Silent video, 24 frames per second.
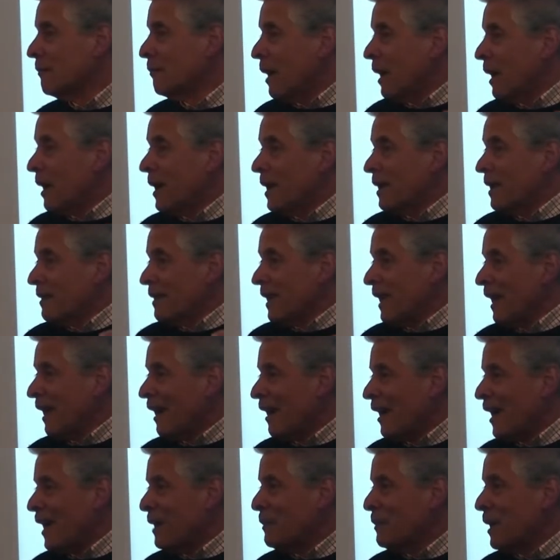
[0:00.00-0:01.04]
by the
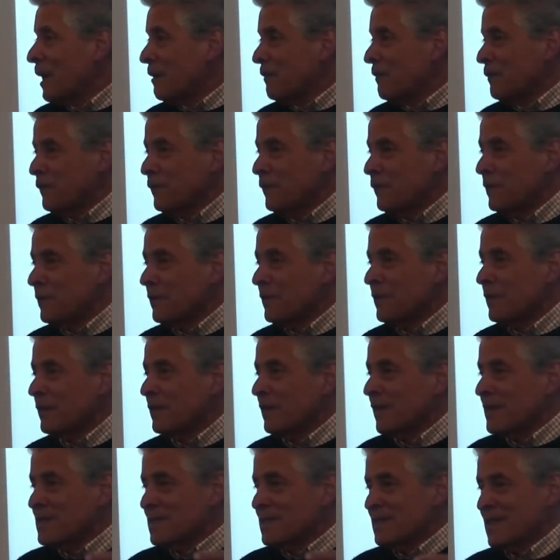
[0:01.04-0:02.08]
IMF,
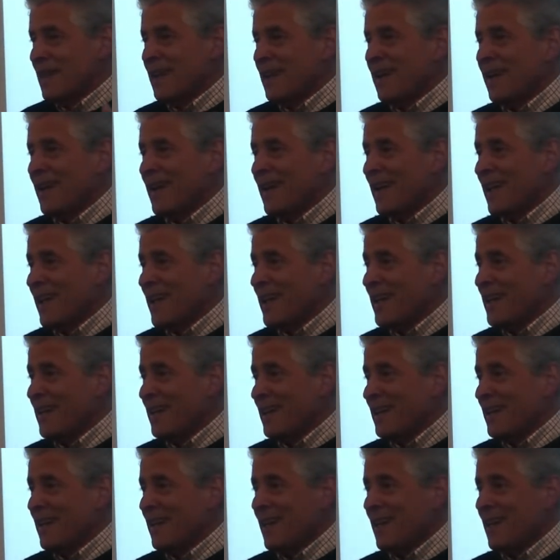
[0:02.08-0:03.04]
the CIA,